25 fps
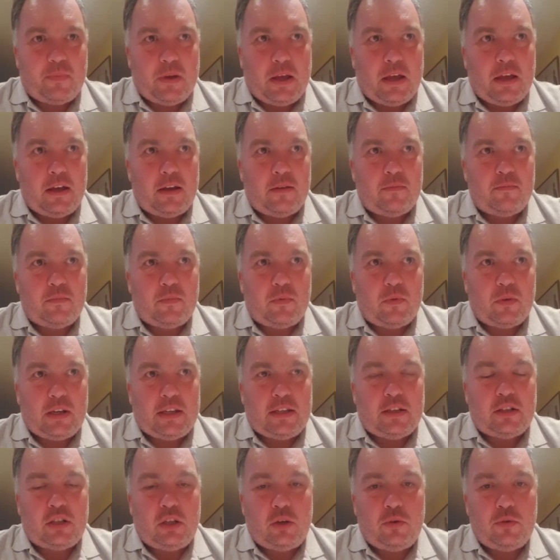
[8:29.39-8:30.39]
um,
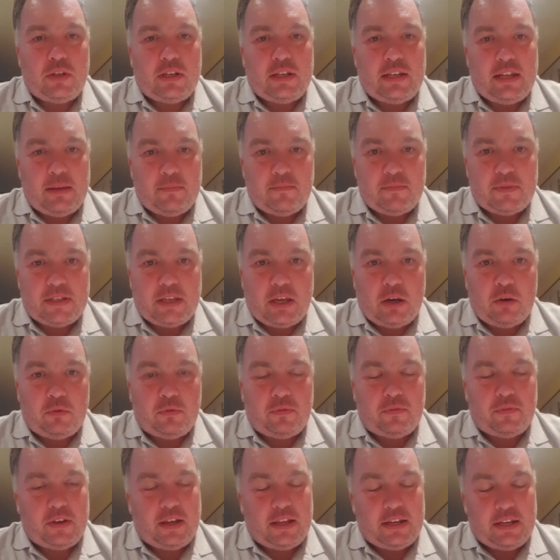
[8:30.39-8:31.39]
including
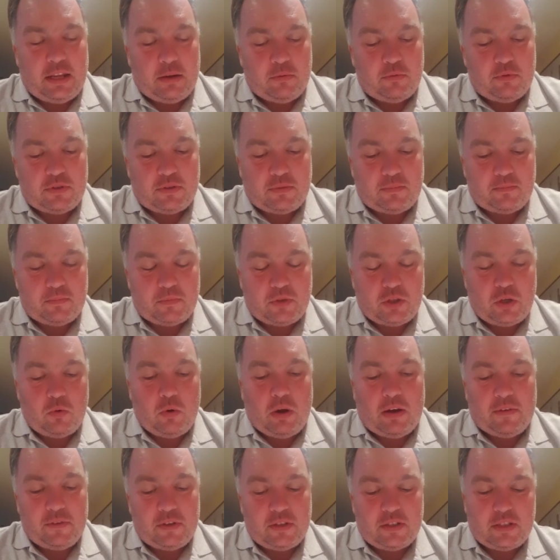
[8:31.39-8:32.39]
himself and there was
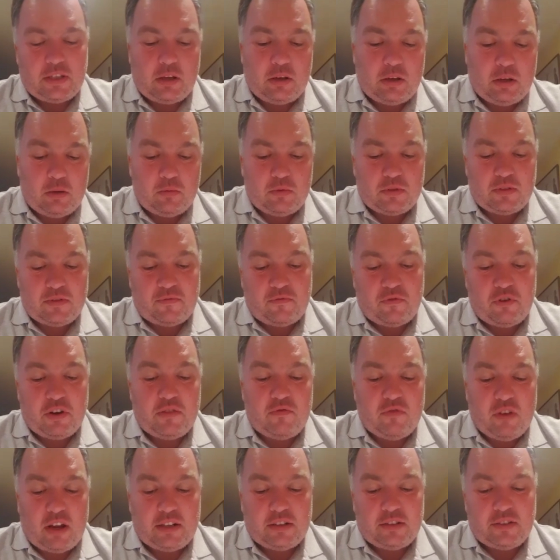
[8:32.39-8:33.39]
two others, so there was
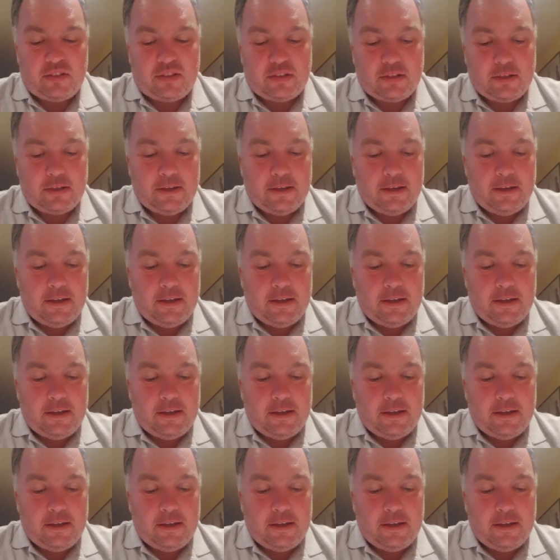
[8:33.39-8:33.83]
three runners